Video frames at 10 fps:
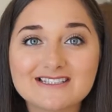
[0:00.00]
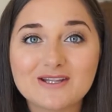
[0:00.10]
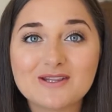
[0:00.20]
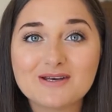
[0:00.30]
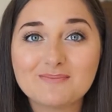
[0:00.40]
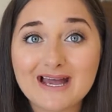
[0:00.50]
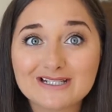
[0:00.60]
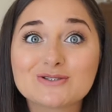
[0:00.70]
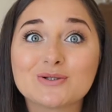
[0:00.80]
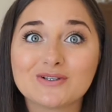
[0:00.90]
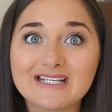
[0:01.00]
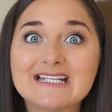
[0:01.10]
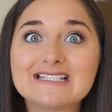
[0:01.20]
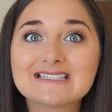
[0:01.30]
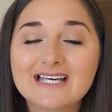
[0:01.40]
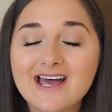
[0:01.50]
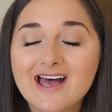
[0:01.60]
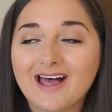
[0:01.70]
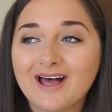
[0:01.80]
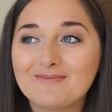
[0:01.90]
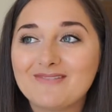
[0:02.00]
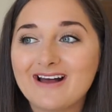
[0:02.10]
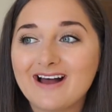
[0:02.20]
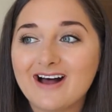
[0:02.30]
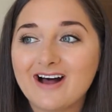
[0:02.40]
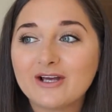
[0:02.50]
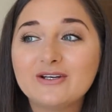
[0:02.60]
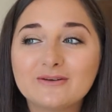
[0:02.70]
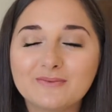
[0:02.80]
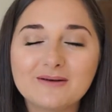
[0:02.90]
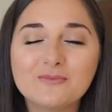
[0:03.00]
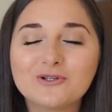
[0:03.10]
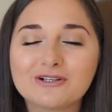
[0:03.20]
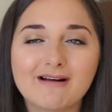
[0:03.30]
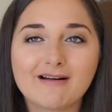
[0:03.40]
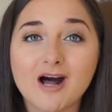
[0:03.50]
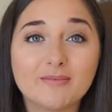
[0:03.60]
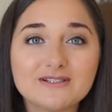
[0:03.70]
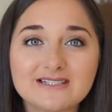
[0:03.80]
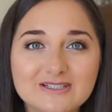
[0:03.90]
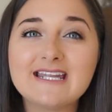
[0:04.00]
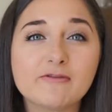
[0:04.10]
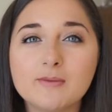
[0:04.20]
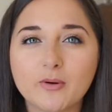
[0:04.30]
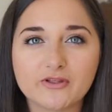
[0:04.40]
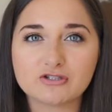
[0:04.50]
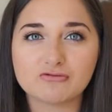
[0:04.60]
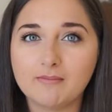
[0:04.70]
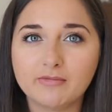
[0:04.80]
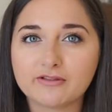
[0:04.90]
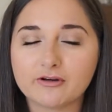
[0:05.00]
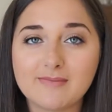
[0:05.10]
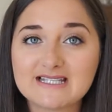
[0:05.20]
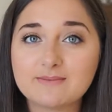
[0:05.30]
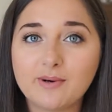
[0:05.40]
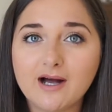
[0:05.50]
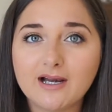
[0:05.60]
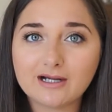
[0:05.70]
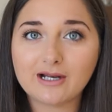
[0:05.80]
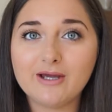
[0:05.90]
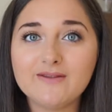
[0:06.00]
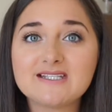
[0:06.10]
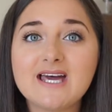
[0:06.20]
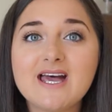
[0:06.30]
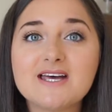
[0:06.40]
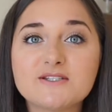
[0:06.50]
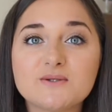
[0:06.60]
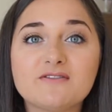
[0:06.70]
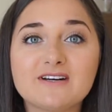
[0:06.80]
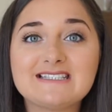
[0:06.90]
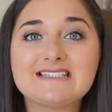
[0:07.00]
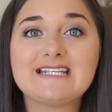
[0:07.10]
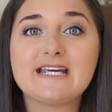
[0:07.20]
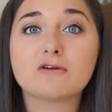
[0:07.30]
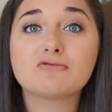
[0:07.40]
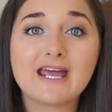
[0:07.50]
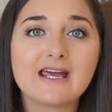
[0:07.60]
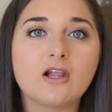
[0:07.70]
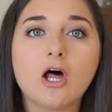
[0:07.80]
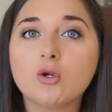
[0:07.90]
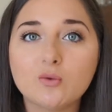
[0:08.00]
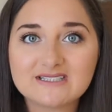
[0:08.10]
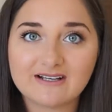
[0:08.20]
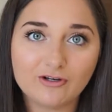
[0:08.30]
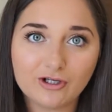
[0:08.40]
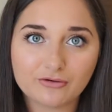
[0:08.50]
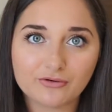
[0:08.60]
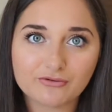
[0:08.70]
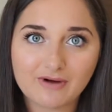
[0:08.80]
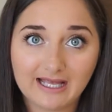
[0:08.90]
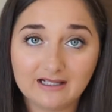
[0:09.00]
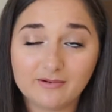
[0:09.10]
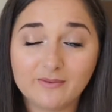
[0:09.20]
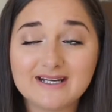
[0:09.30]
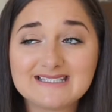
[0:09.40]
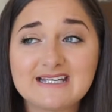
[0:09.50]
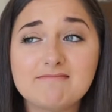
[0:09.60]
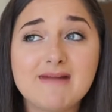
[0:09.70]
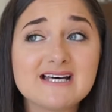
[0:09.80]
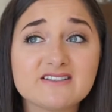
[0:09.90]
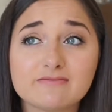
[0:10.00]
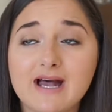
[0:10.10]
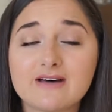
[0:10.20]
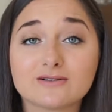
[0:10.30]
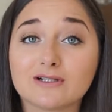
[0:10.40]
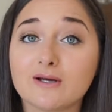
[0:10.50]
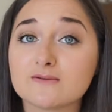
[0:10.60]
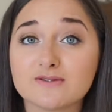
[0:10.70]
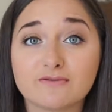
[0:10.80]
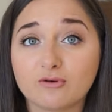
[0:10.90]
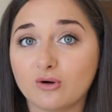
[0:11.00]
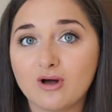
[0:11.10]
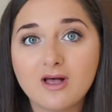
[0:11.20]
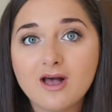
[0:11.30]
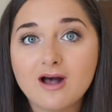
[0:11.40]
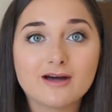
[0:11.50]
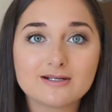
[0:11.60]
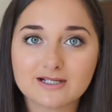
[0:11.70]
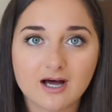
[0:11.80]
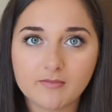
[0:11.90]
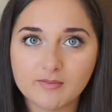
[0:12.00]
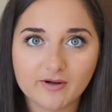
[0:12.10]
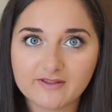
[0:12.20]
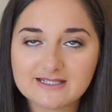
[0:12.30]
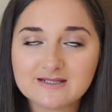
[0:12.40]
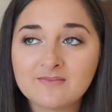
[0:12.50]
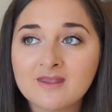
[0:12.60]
So the backstory is, when I'm walking around car boot sales, I'll never be bothered to rumble through a massive pile of clothes. So if I see a rail, I'll always have a look through the rail, but when I see a massive mound of clothes on the floor, I just can't be bothered.